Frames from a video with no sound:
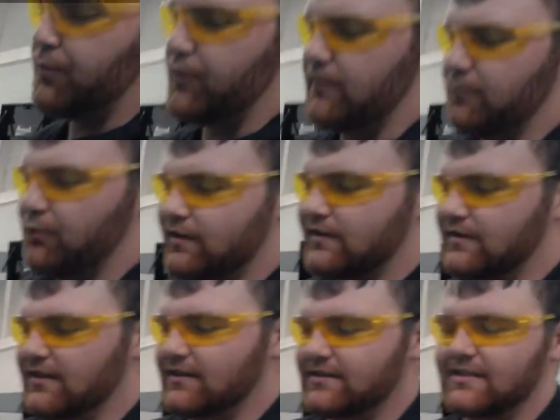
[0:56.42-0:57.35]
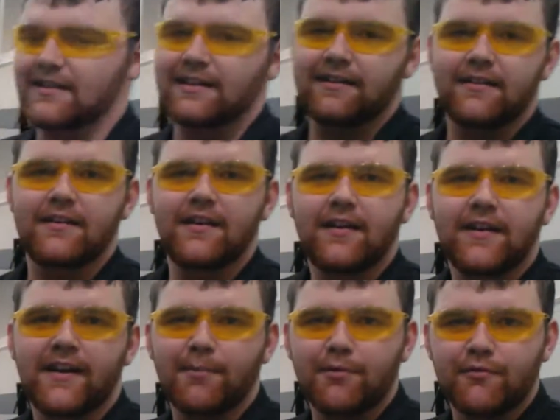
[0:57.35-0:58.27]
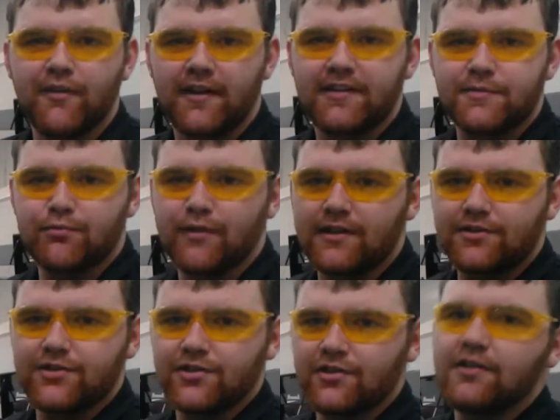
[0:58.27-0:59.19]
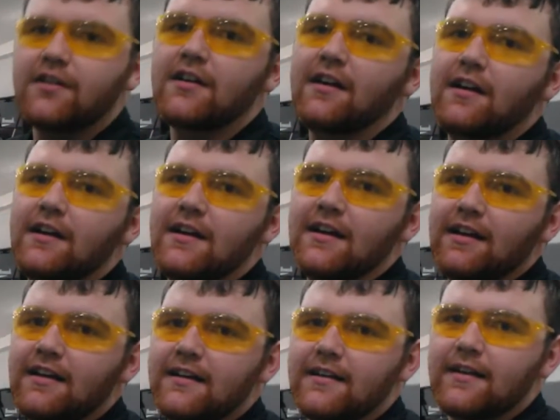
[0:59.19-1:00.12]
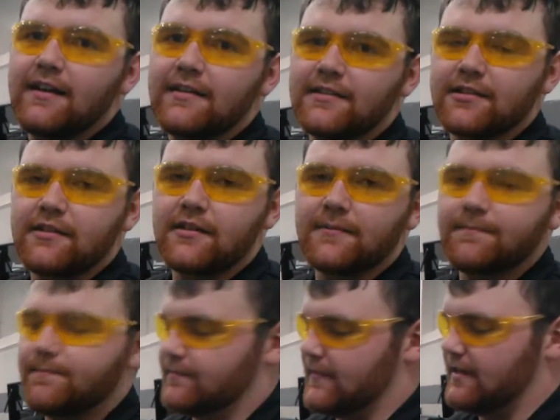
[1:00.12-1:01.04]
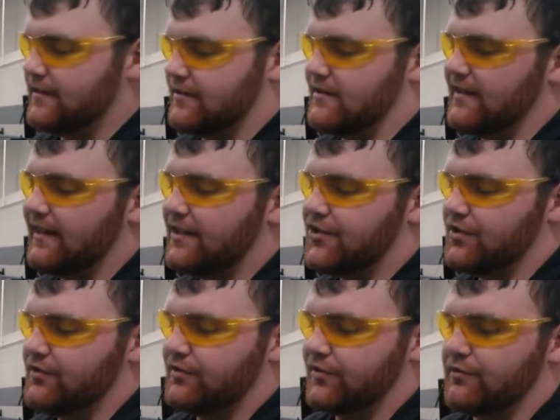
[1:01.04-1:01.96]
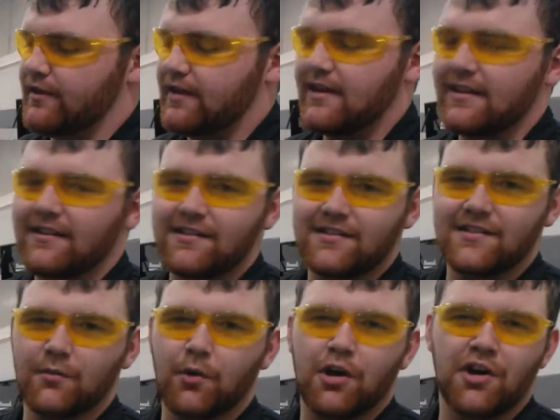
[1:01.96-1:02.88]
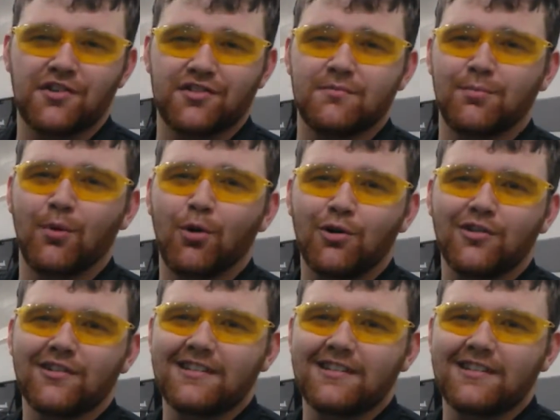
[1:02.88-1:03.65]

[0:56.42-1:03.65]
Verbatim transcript: pump, what it does, it it provides pressure into the um, into the engine so that it doesn't the water doesn't boil